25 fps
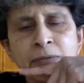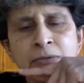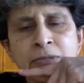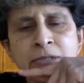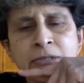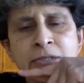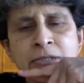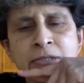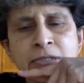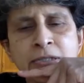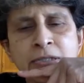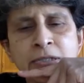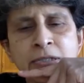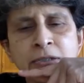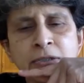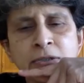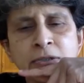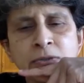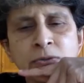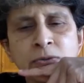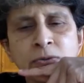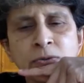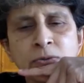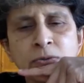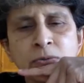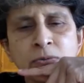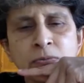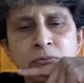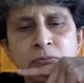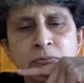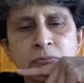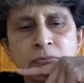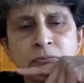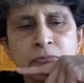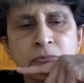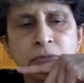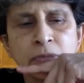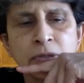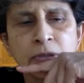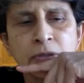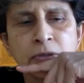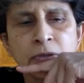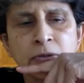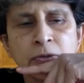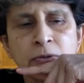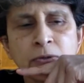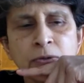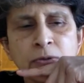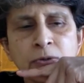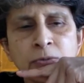was listening to, you
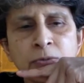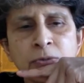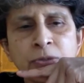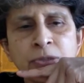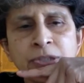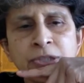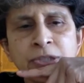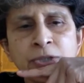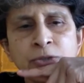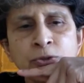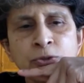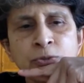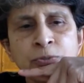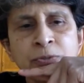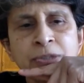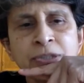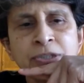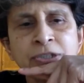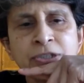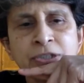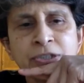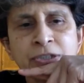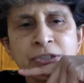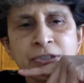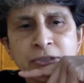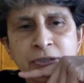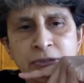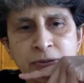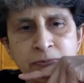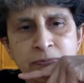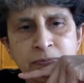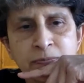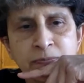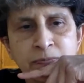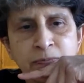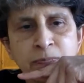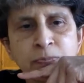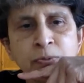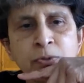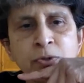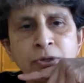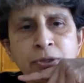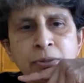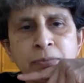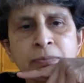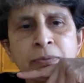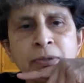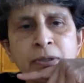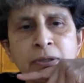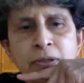know, Urmilji's
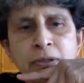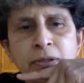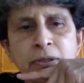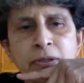poem,